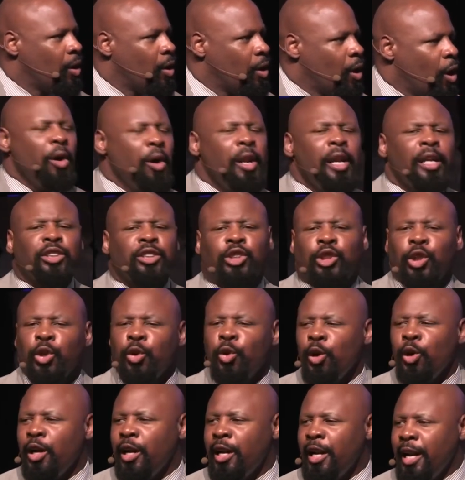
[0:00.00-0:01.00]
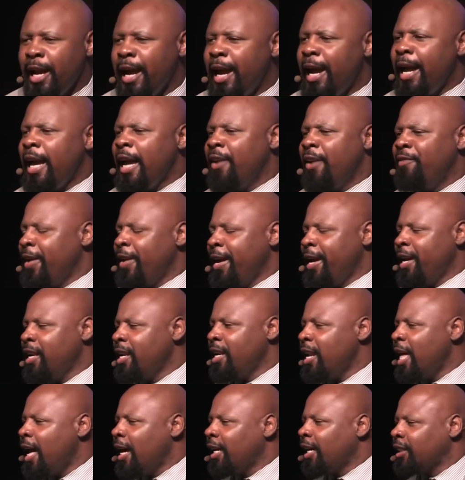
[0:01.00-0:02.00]
Who did you leave in
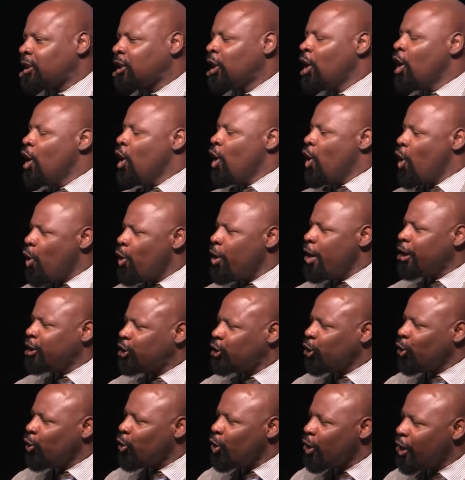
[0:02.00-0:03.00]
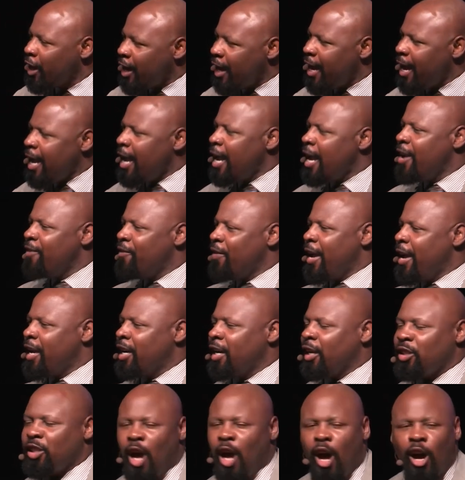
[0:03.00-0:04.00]
lust? Who did you leave
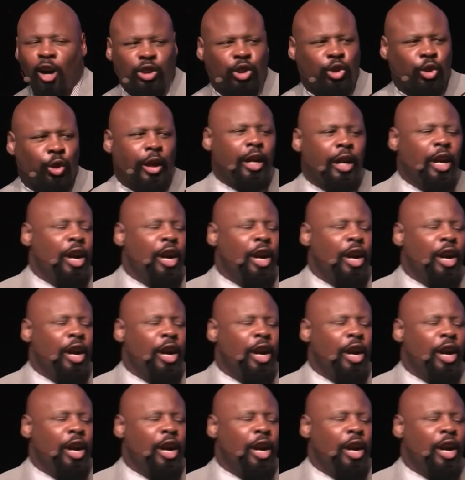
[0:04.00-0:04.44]
in adultery?